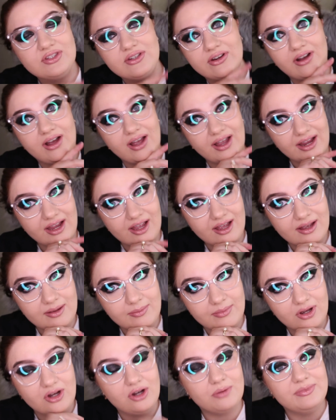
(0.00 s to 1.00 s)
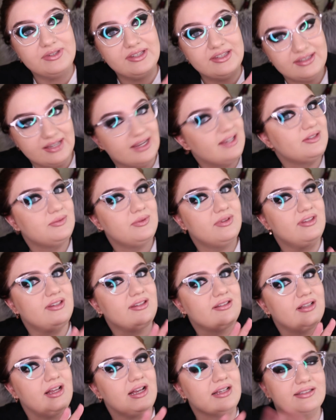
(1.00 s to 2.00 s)
So I am obsessed with
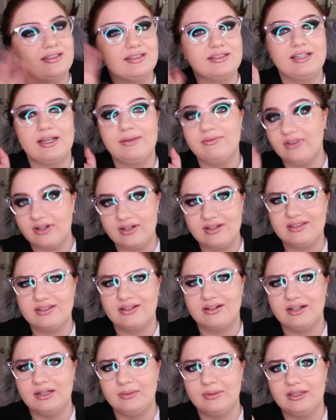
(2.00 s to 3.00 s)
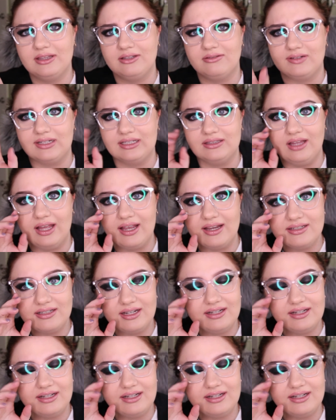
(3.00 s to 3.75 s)
these glasses. I'm very sorry about the ring light.